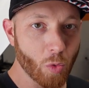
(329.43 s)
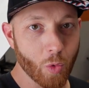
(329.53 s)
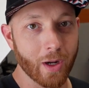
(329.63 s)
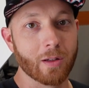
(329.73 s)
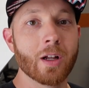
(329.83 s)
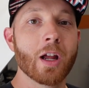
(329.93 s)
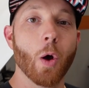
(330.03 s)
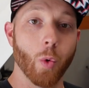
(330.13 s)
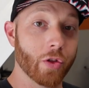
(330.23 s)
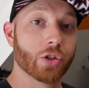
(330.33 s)
Well,
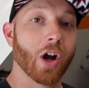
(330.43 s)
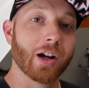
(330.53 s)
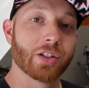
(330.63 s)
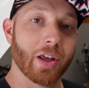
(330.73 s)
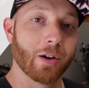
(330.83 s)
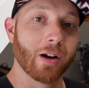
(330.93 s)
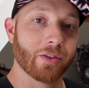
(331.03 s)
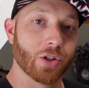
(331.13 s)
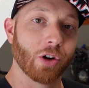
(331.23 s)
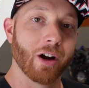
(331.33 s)
with the shocks that are on
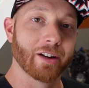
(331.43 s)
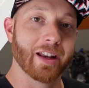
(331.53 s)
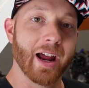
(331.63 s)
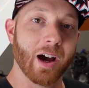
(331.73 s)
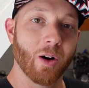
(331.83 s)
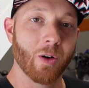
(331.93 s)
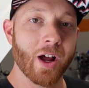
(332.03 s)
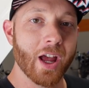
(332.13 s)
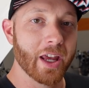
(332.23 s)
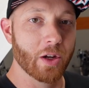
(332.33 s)
the truck now,
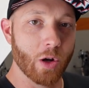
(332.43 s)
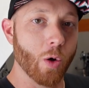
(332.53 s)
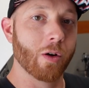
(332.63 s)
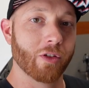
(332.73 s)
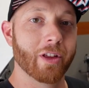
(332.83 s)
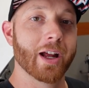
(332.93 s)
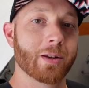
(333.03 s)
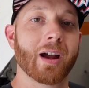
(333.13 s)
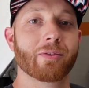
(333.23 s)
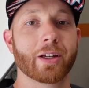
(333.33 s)
you go over that and
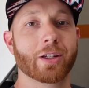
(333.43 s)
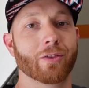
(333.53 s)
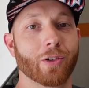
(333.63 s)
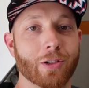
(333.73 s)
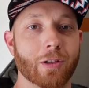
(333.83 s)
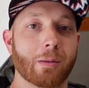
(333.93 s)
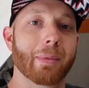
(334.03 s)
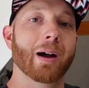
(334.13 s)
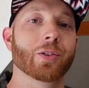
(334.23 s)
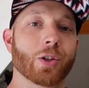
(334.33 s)
you have like your first little
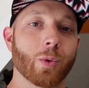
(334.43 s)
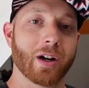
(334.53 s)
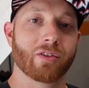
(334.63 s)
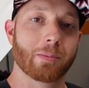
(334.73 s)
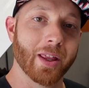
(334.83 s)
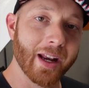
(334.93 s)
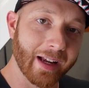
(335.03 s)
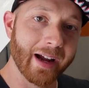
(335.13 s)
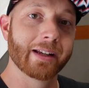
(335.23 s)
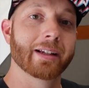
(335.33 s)
bounce or whatever, but then it
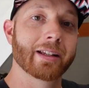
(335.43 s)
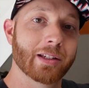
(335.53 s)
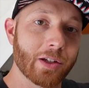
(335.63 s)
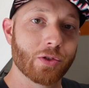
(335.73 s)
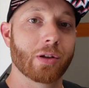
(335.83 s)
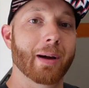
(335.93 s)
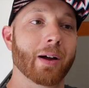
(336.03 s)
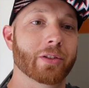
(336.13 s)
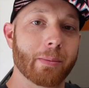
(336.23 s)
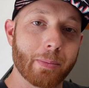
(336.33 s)
kind of continues to
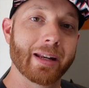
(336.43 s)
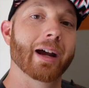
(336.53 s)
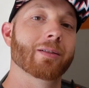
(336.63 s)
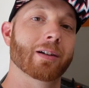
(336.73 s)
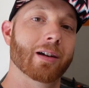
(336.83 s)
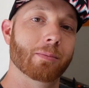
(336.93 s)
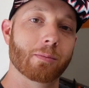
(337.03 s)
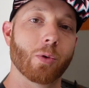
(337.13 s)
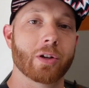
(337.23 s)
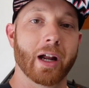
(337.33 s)
bounce up and down a couple
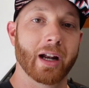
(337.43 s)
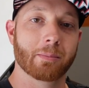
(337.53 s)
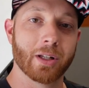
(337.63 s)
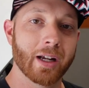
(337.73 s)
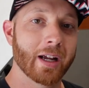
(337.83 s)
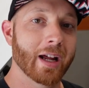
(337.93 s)
more times.